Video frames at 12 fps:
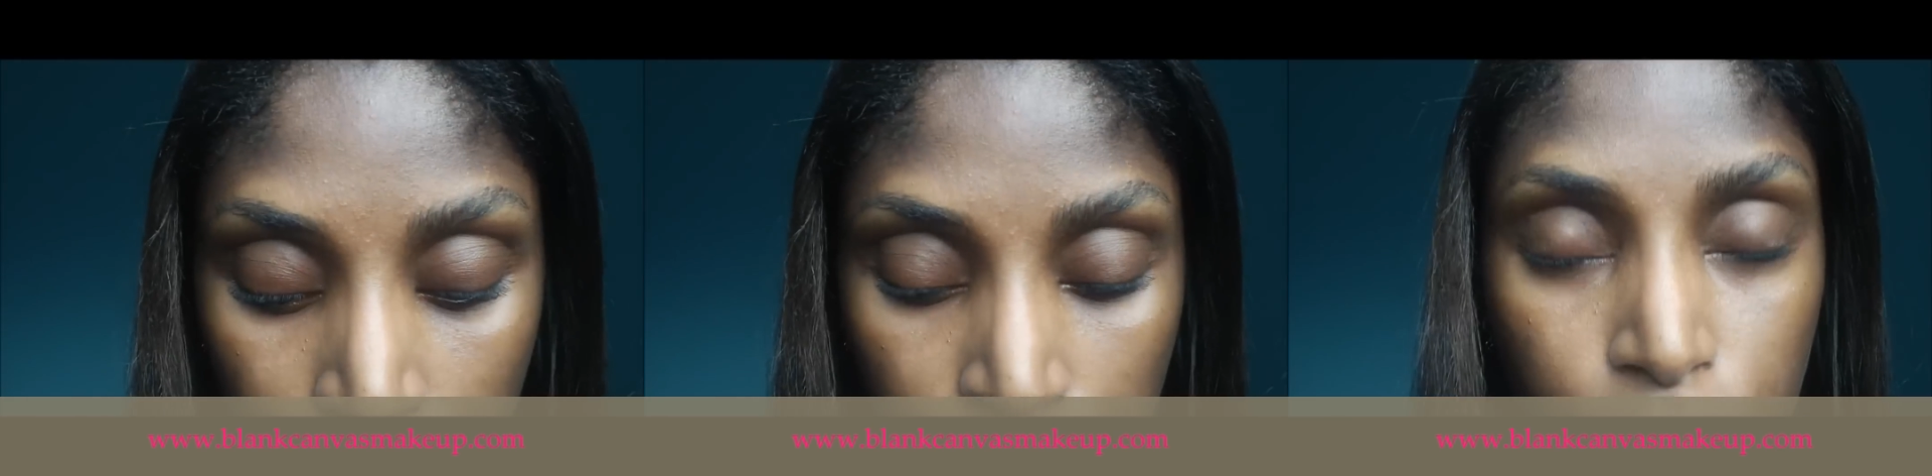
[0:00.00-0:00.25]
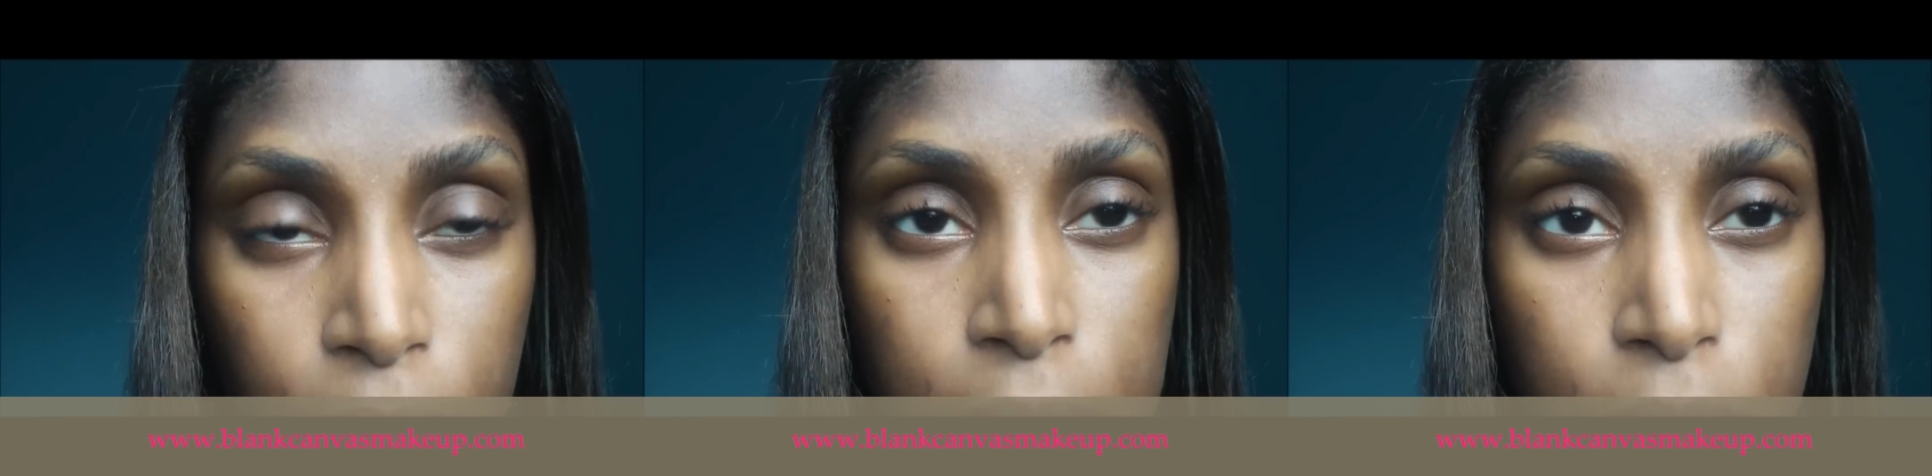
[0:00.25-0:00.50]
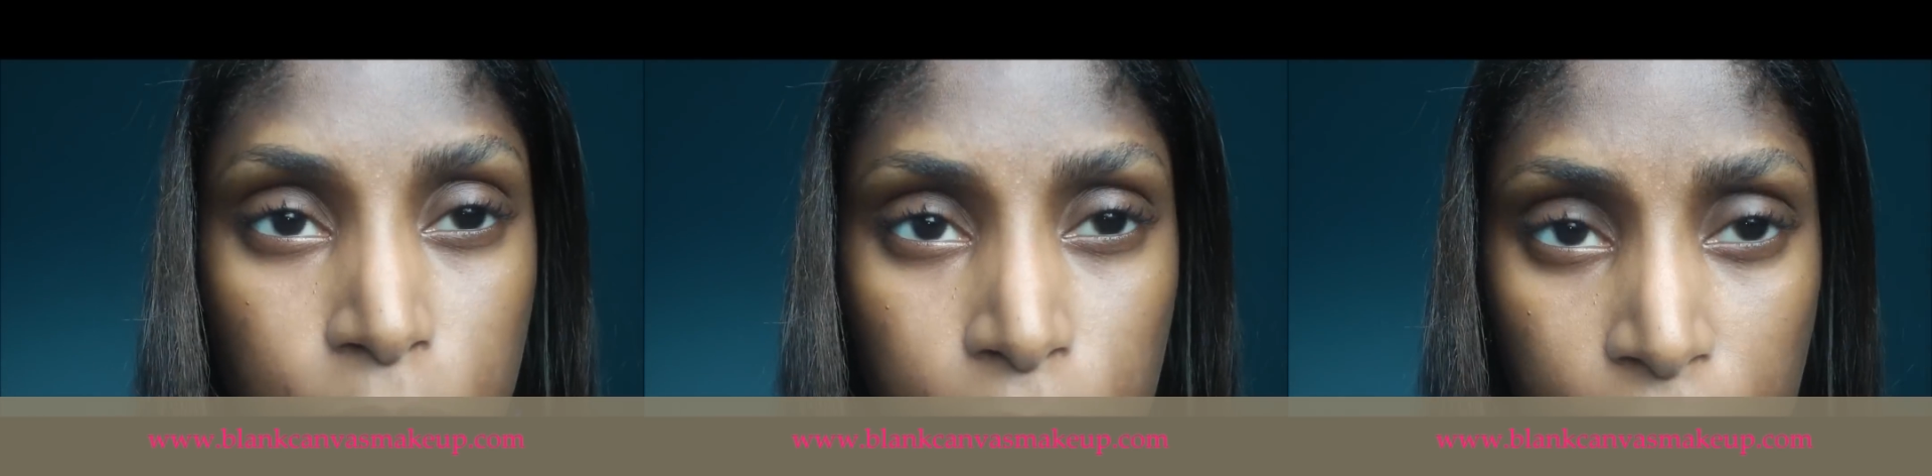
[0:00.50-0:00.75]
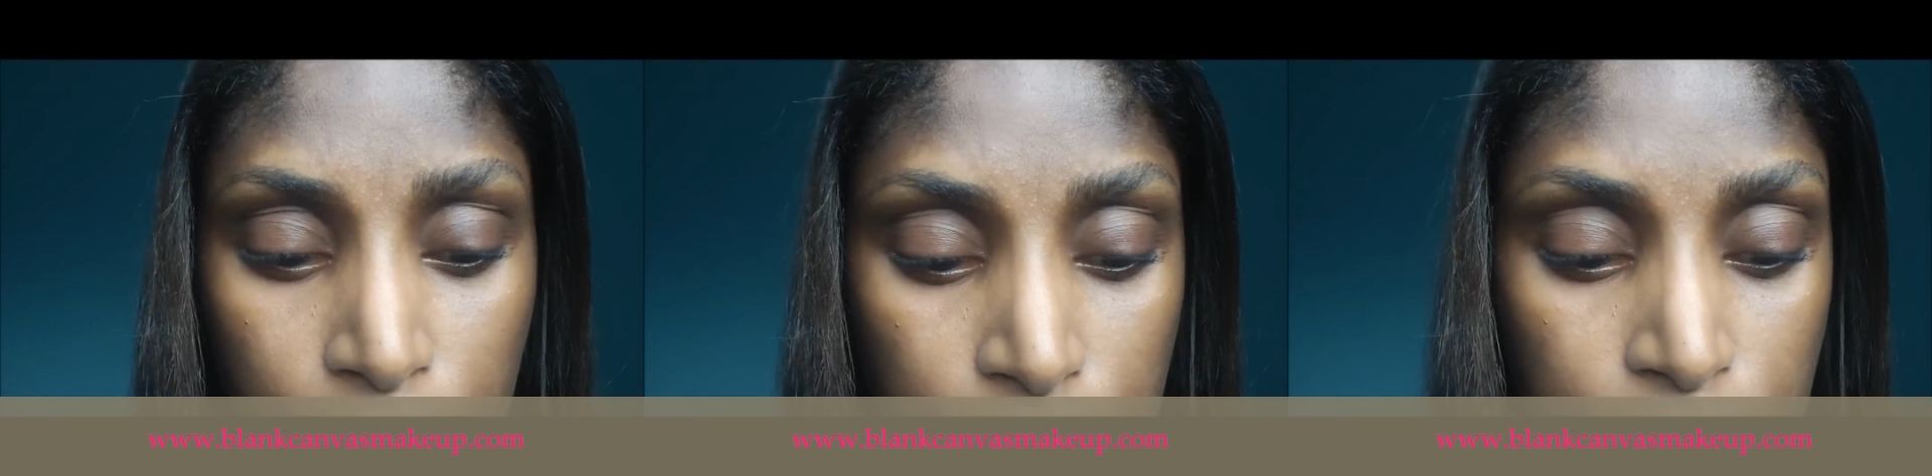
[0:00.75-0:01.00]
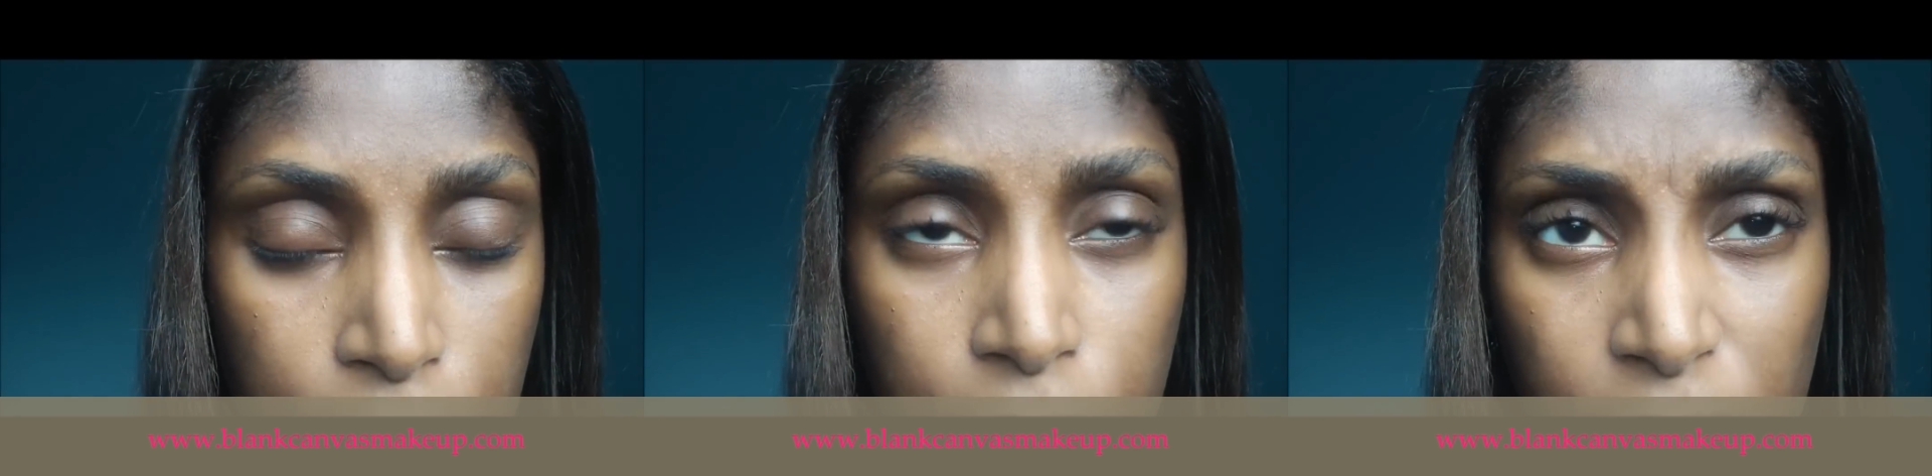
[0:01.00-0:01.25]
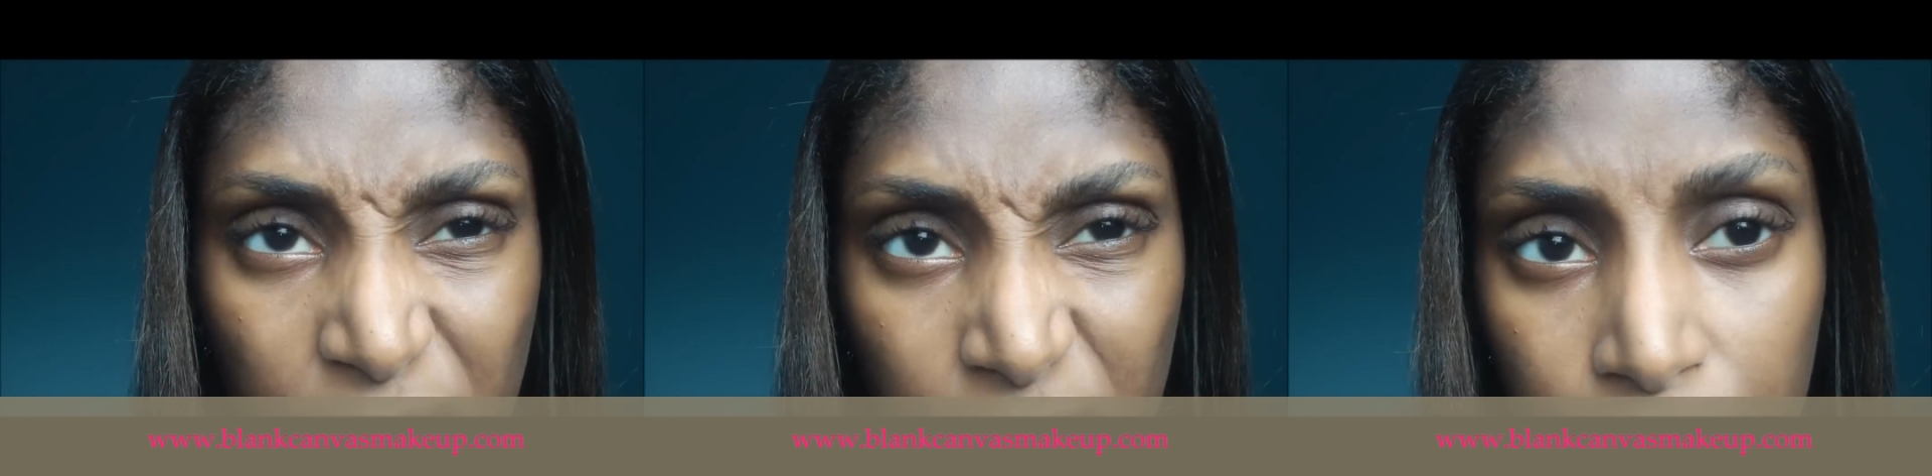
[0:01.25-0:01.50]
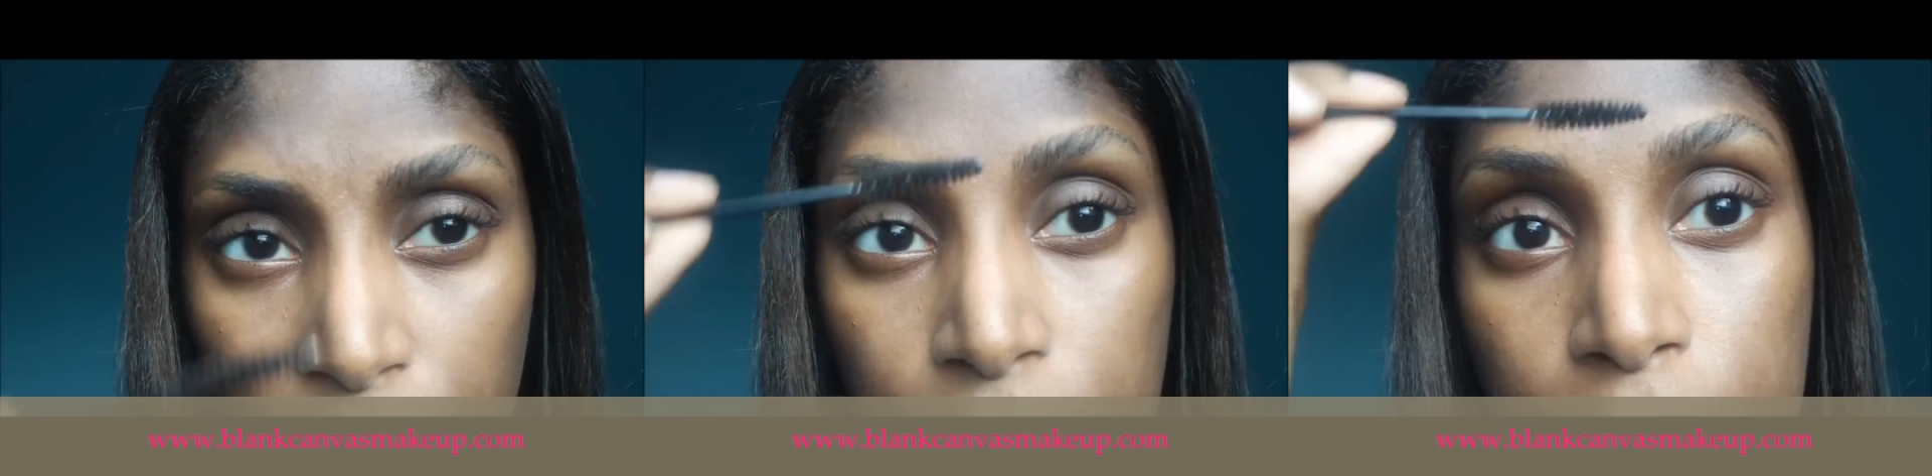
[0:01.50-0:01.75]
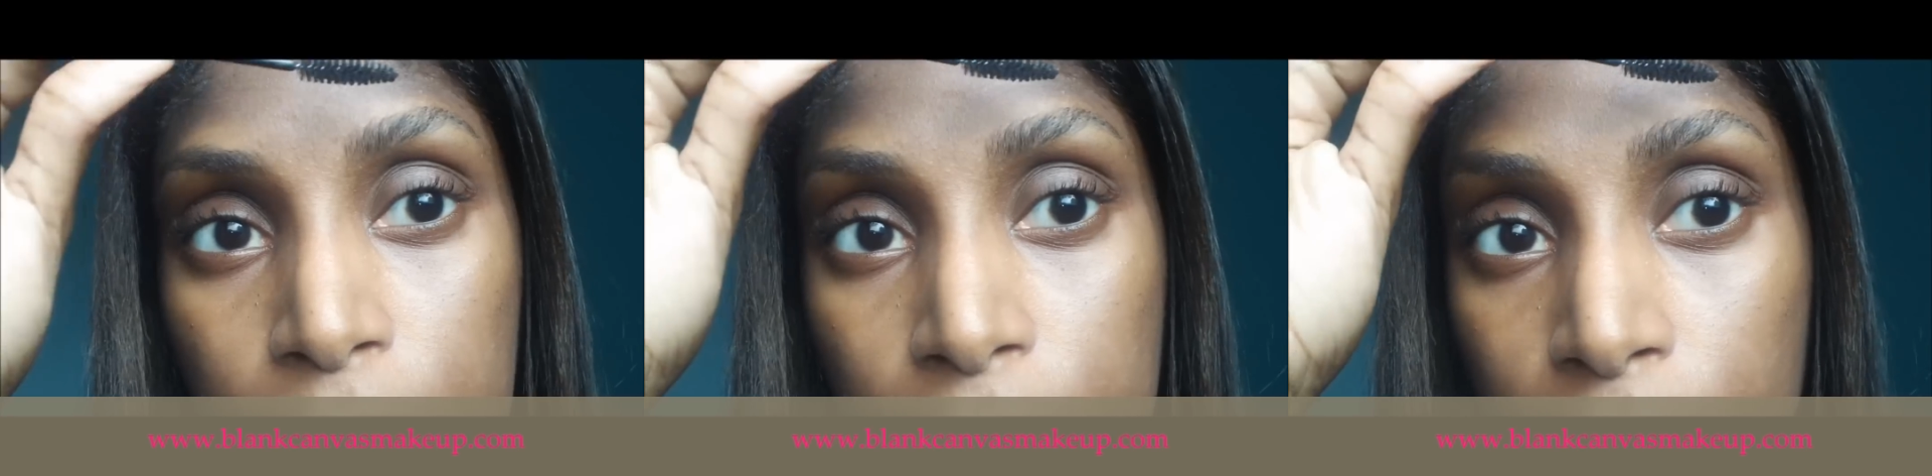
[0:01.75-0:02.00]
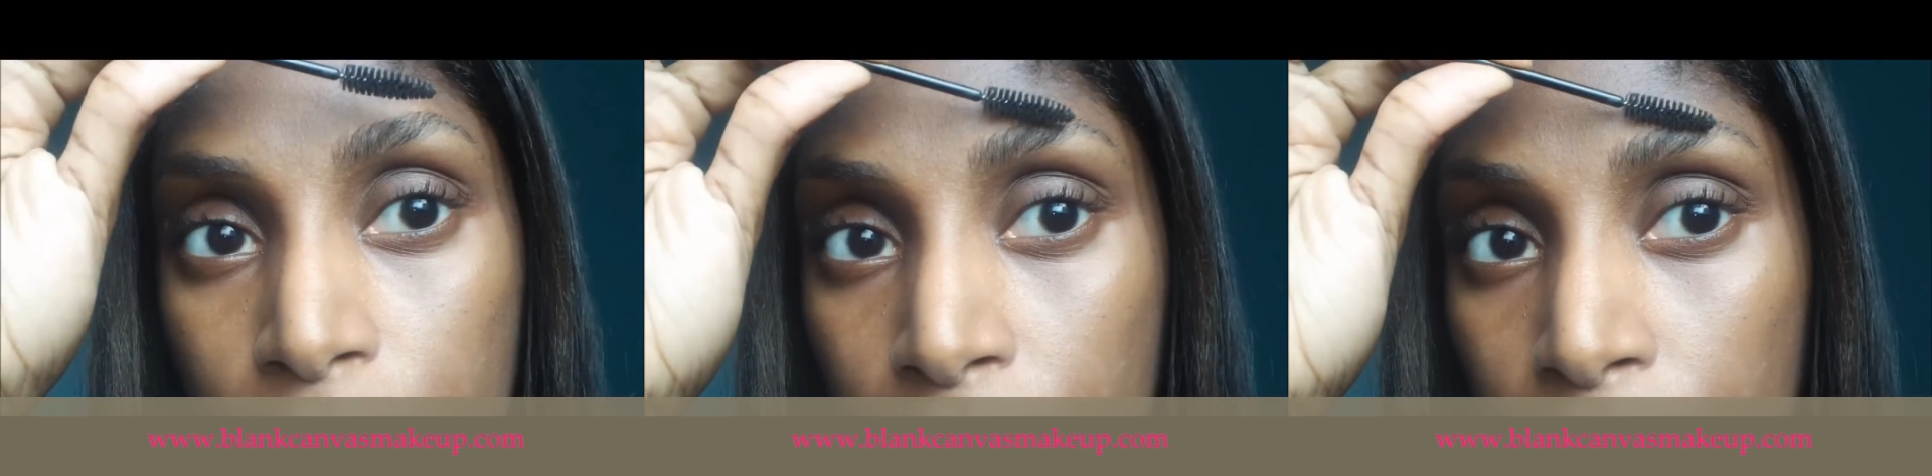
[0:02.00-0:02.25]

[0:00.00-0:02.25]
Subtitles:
I don't need to do that because I did it the other day.